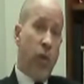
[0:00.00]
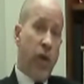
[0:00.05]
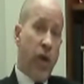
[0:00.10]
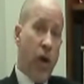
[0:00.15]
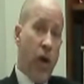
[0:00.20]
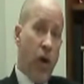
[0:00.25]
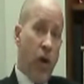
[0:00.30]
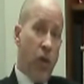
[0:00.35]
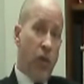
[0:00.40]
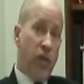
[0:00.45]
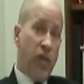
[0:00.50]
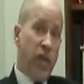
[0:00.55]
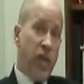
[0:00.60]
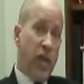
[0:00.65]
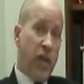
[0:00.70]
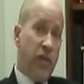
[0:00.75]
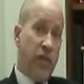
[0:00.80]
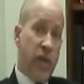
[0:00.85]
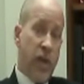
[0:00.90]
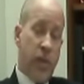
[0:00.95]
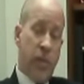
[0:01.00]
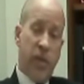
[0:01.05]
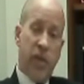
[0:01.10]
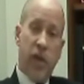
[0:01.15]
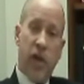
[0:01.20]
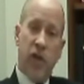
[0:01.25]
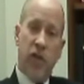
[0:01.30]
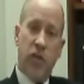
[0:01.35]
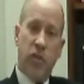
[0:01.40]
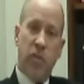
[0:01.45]
only give
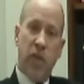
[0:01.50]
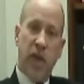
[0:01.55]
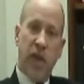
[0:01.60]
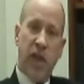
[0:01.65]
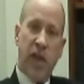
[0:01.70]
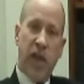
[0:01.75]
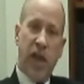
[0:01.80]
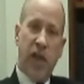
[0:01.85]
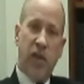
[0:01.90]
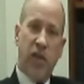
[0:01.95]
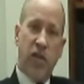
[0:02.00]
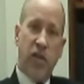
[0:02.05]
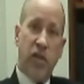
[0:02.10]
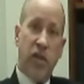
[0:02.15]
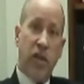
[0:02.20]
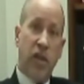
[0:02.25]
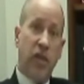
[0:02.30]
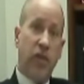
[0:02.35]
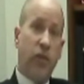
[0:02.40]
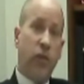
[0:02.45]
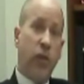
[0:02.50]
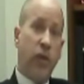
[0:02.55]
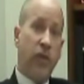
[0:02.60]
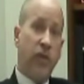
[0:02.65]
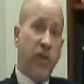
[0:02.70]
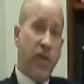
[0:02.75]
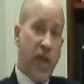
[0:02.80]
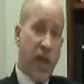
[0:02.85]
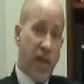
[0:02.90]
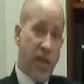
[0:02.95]
nebulizer medication if we've
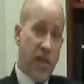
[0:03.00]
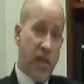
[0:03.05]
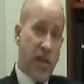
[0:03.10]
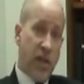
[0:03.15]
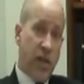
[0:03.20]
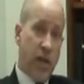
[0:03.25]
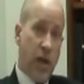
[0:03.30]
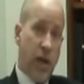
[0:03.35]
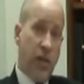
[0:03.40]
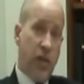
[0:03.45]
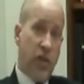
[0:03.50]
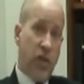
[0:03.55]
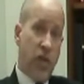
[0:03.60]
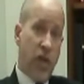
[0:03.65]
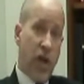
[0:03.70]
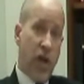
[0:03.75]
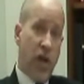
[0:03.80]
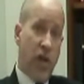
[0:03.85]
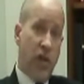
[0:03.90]
tested it on the child